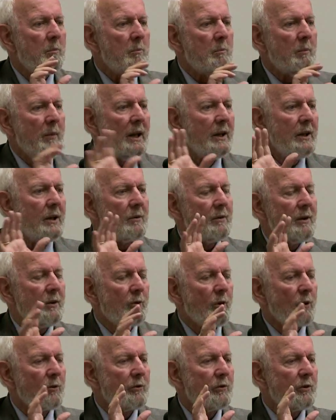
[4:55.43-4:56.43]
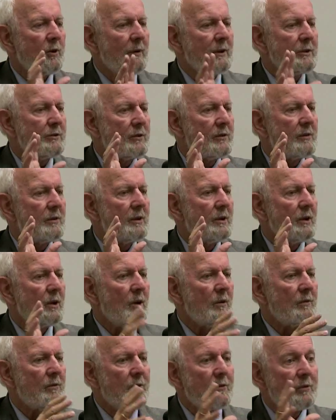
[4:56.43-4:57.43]
many resources, so much
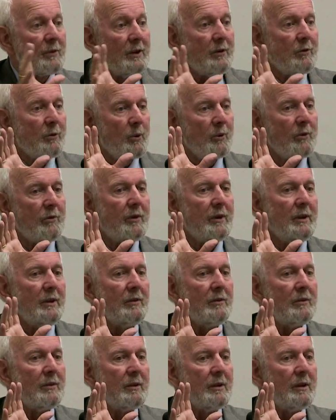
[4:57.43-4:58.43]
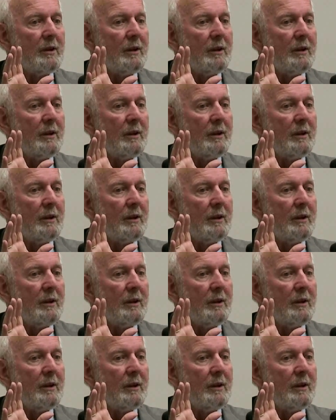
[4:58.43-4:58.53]
of resources,